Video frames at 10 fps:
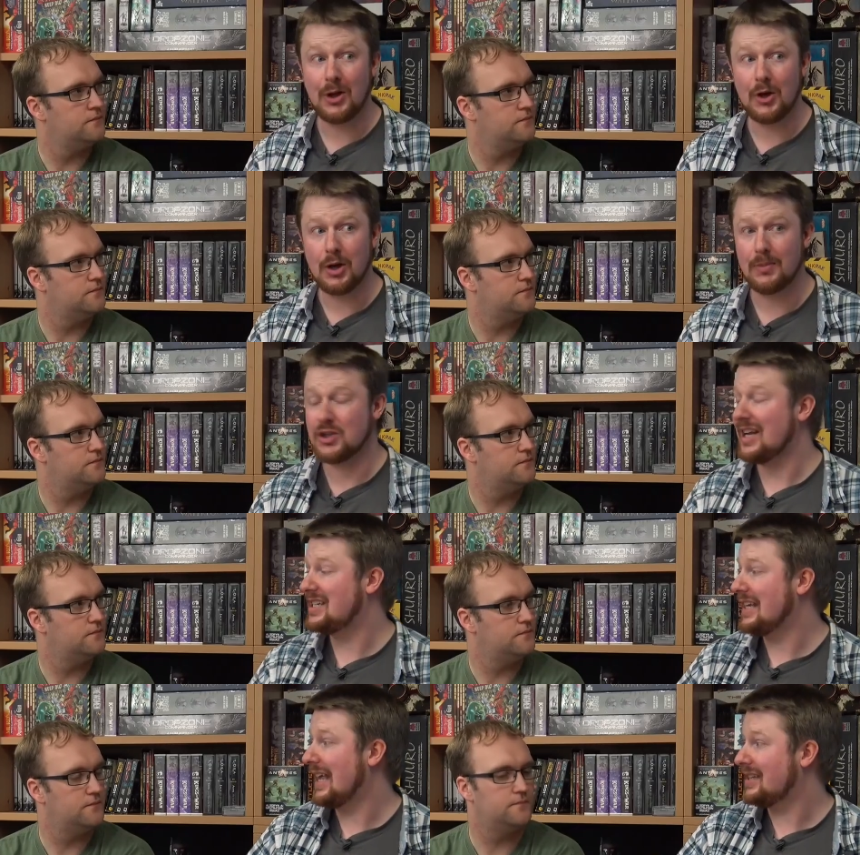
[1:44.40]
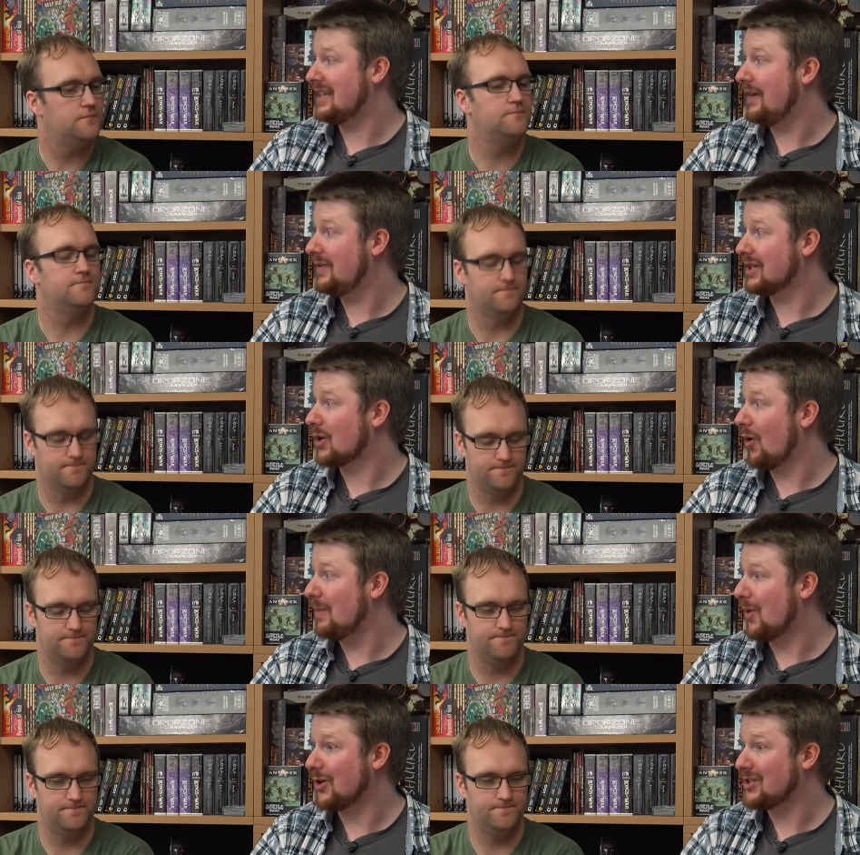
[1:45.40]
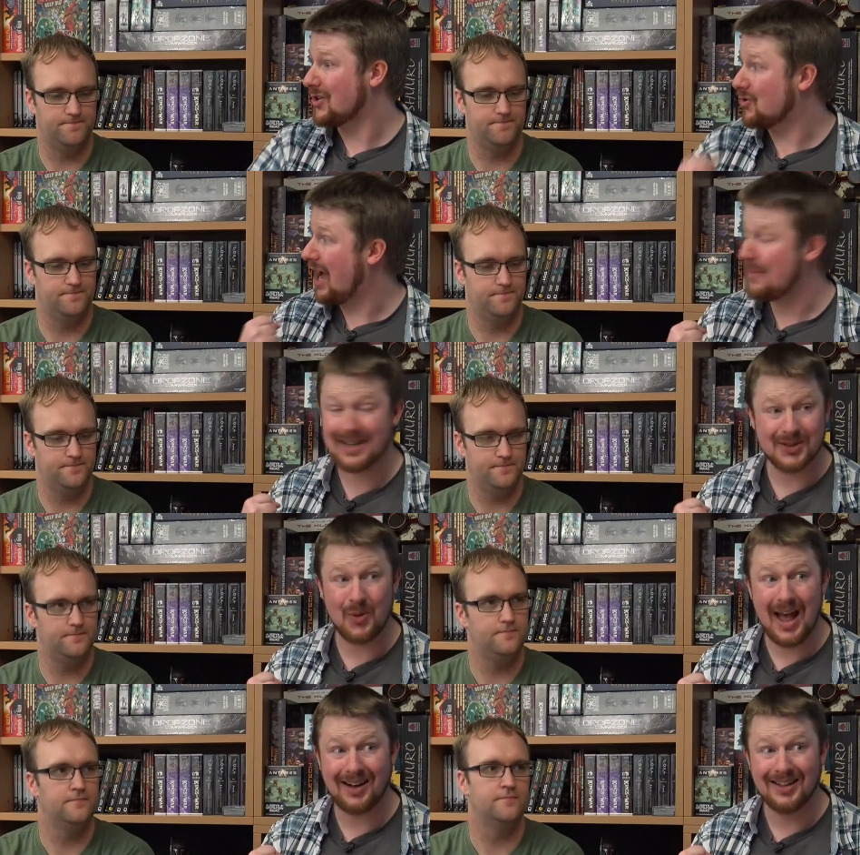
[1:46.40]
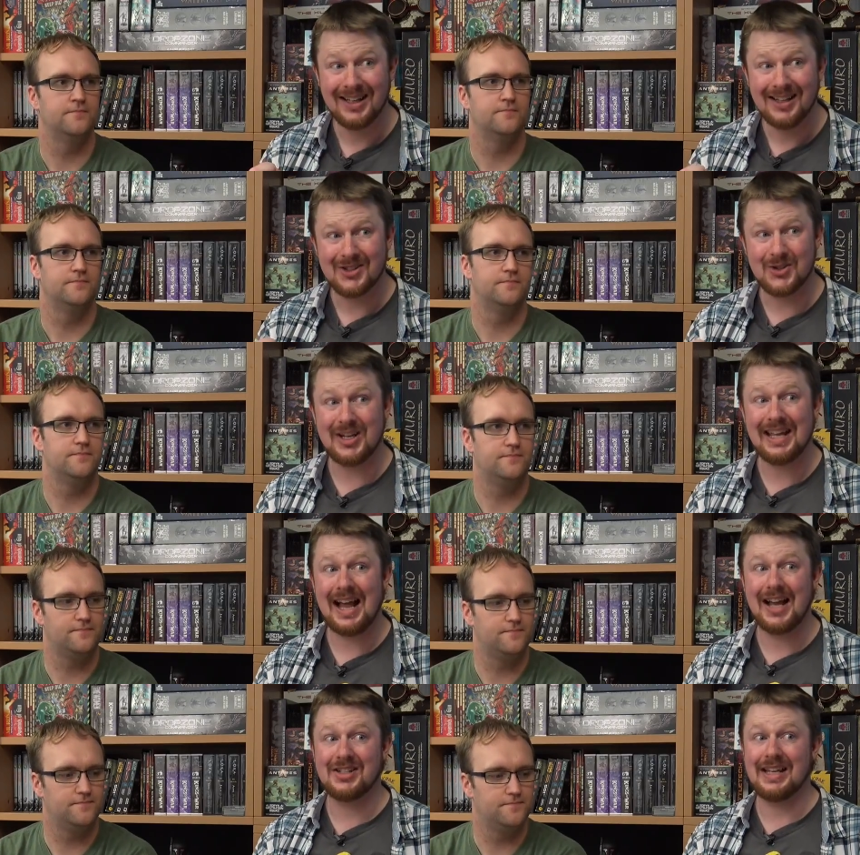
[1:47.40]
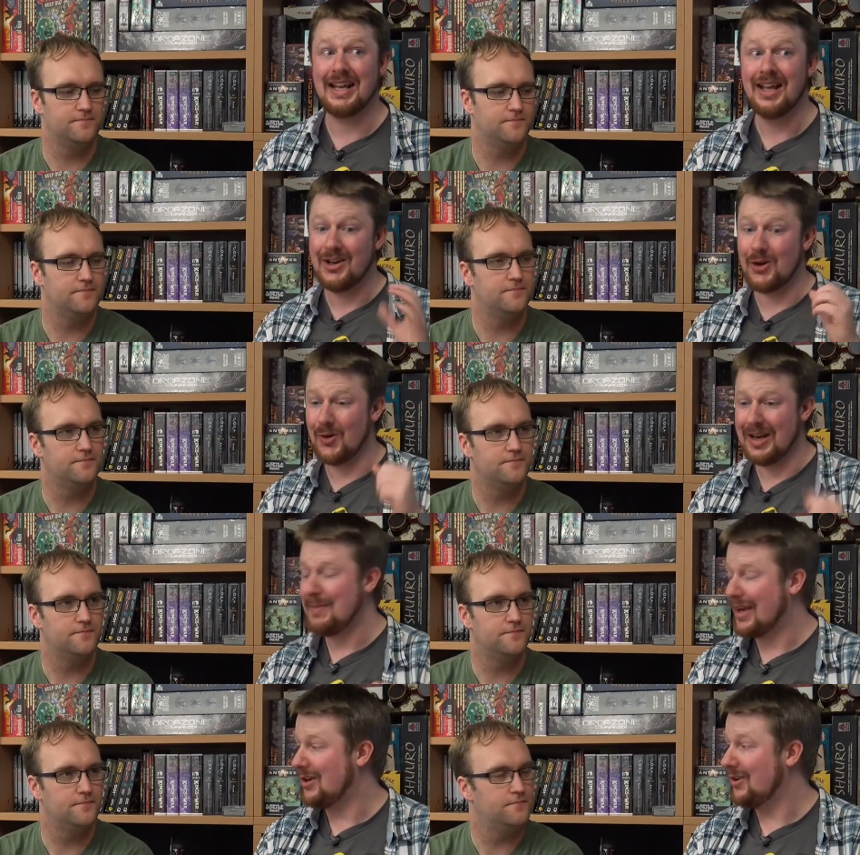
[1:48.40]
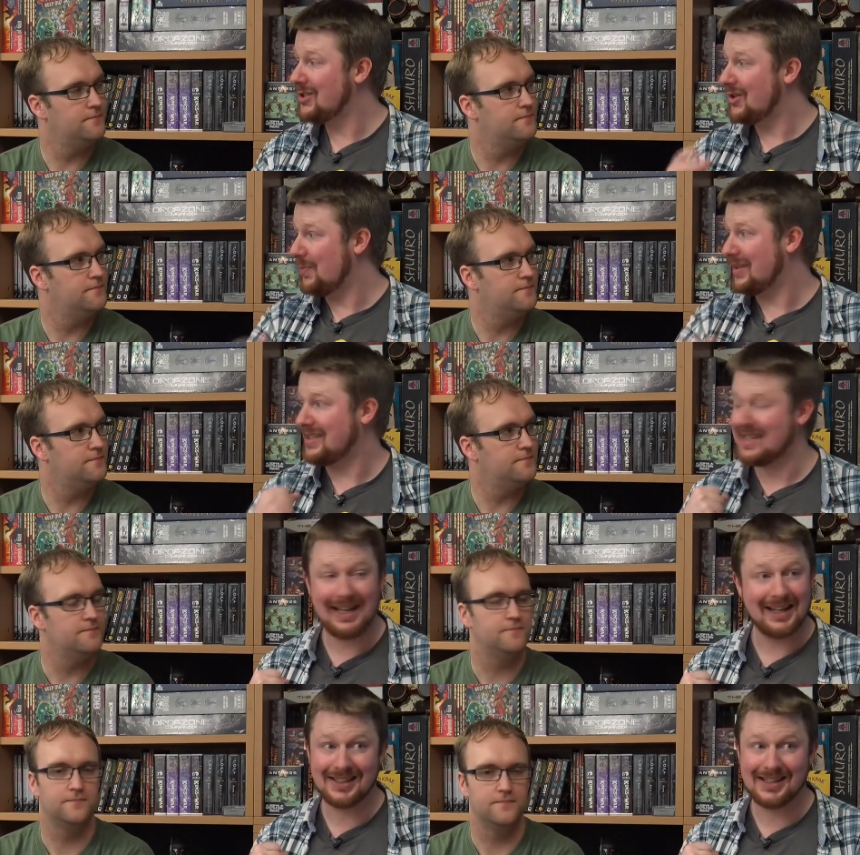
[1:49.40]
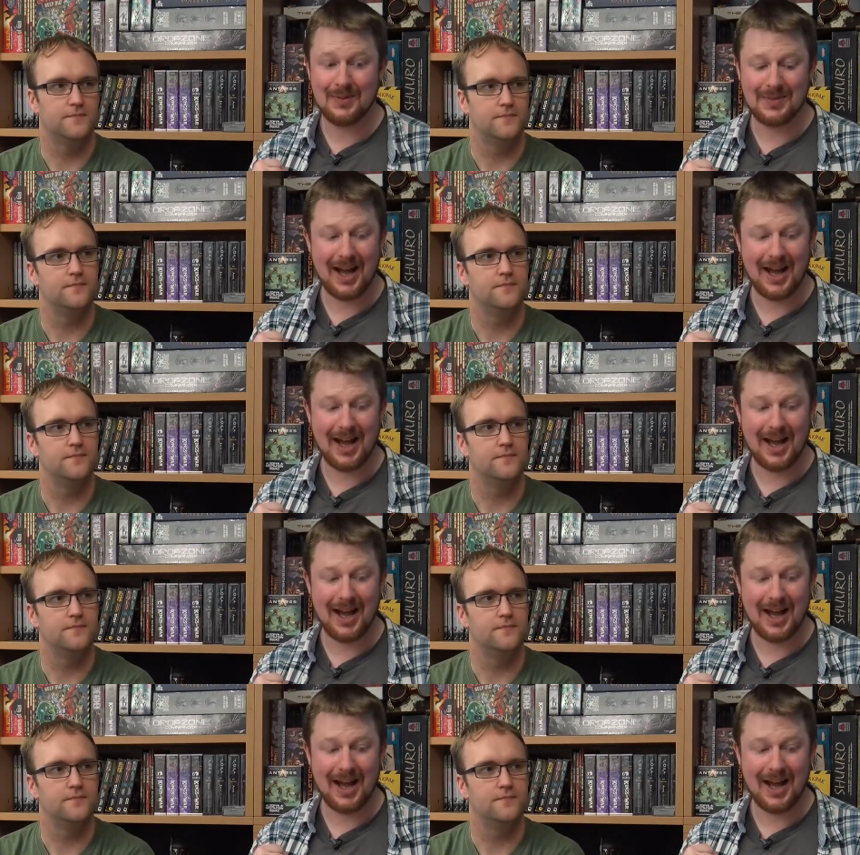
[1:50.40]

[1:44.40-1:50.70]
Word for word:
Speaker 1: the loot, she mm. actually gets, if it's a coin purse, to grab it as well. Ah. So she can actually not only make you lose loot, but steal it at the same